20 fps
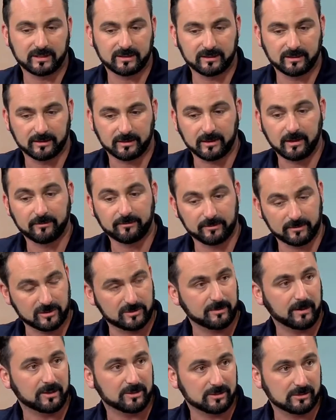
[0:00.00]
a comfort
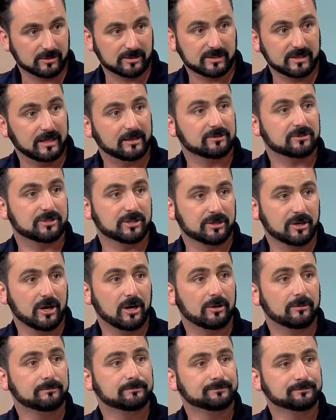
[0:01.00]
specialist out to your
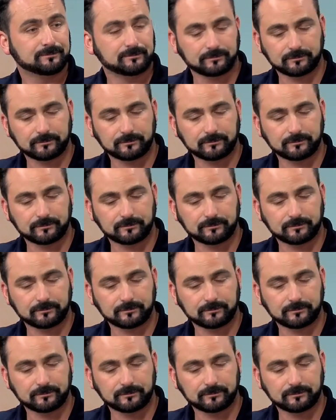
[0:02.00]
home